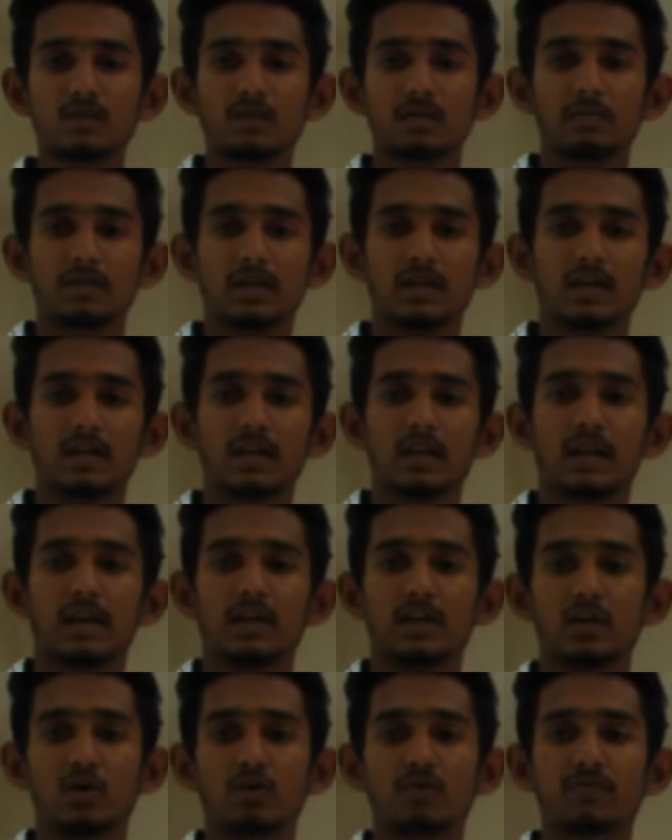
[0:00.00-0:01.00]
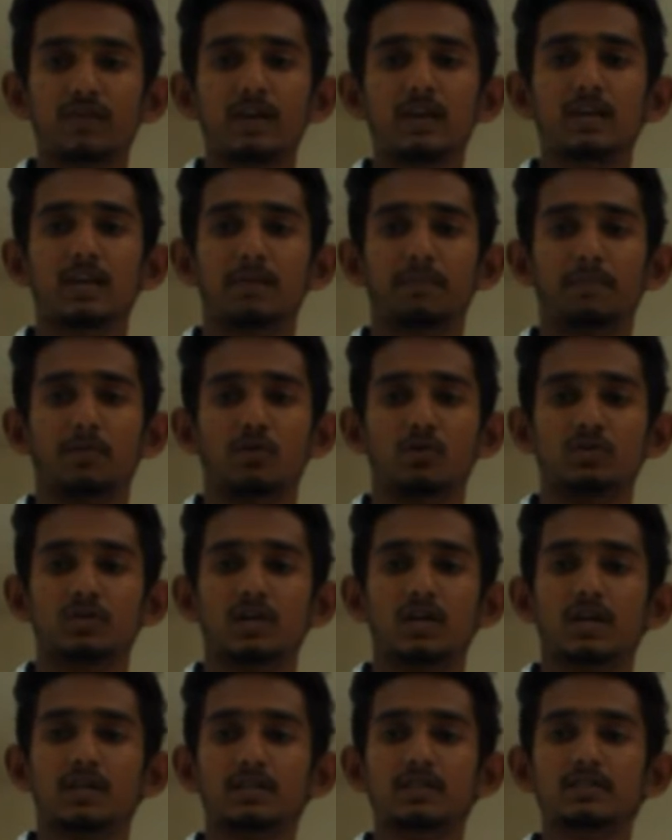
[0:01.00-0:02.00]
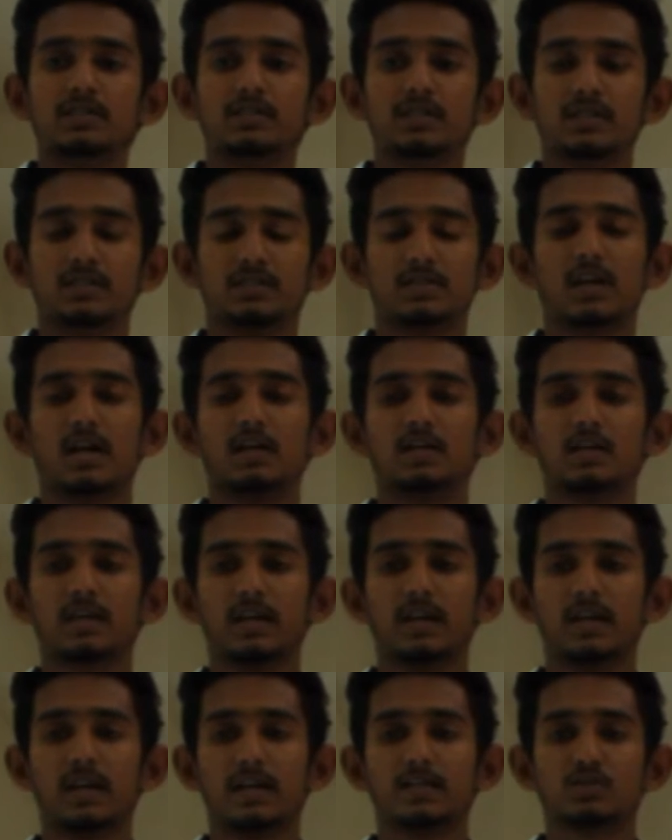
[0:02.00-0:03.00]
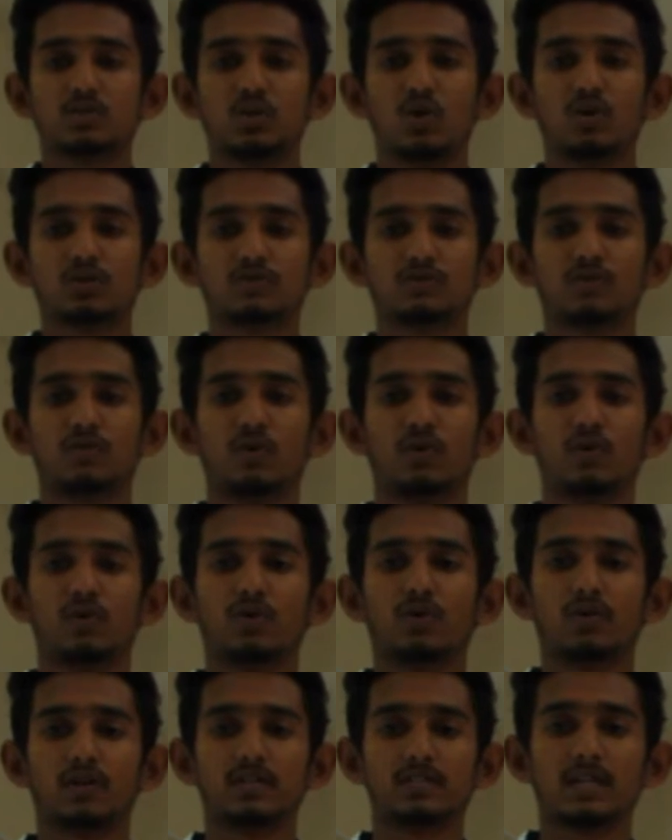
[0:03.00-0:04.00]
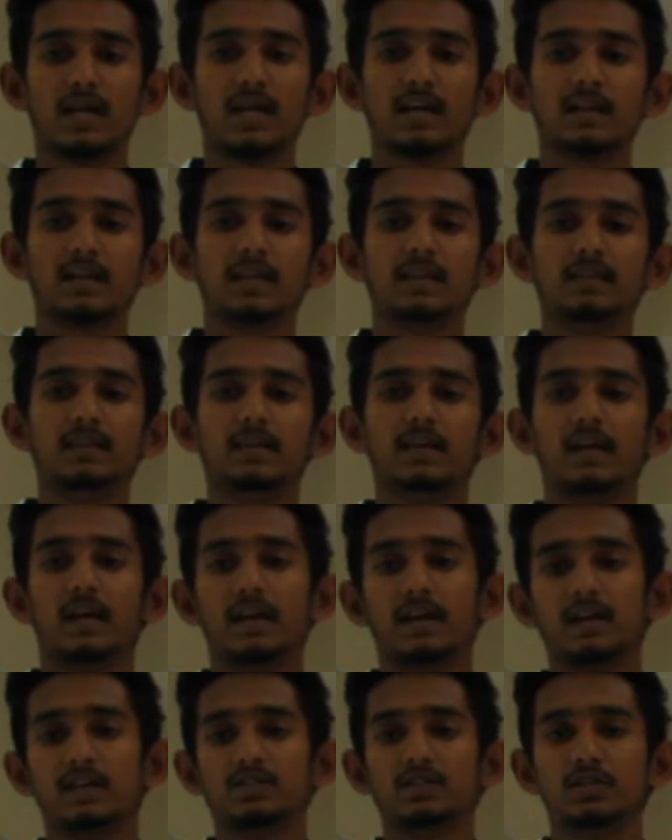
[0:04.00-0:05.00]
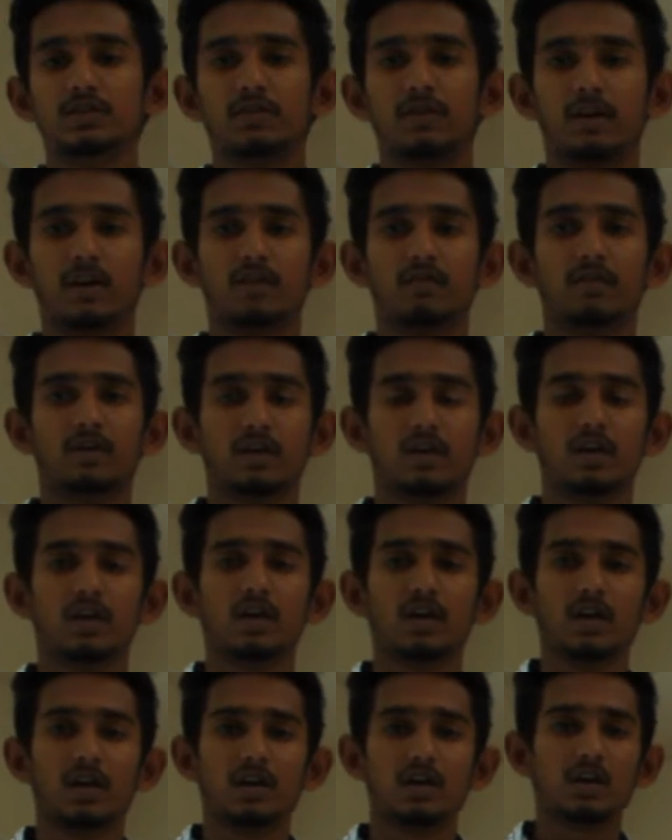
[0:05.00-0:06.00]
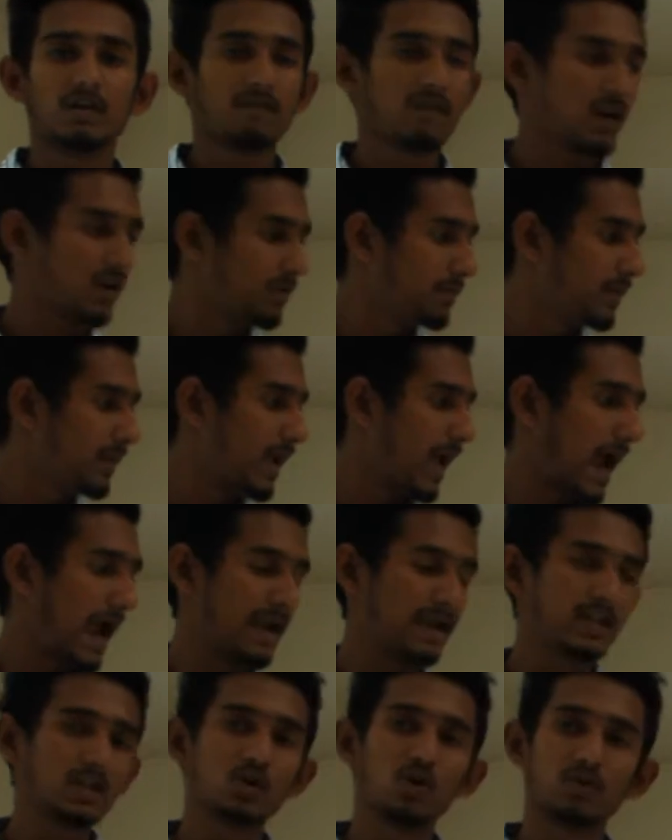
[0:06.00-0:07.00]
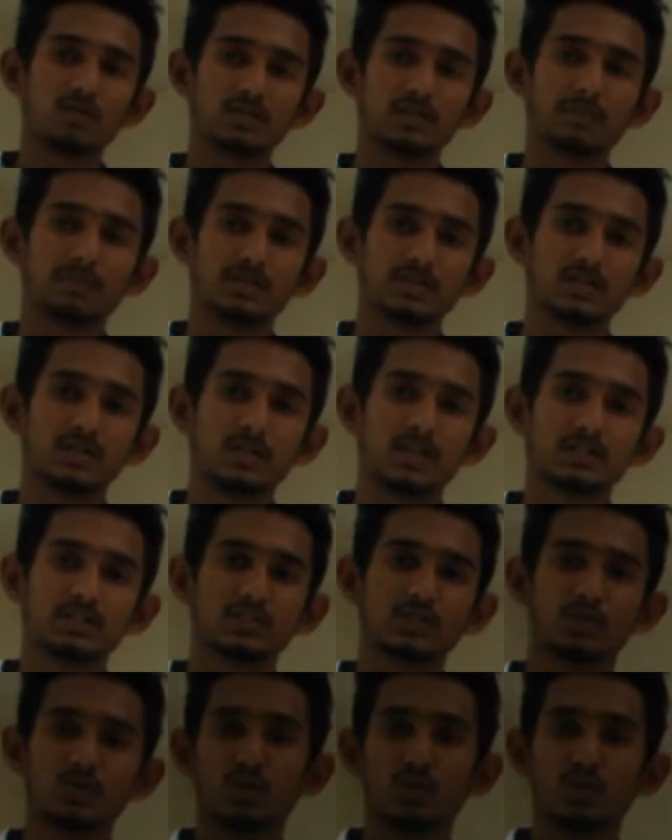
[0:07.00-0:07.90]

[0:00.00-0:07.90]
being an eco-friendly approach, this results in a source for recycling the energy recovery. Now I will be handing over the presentation to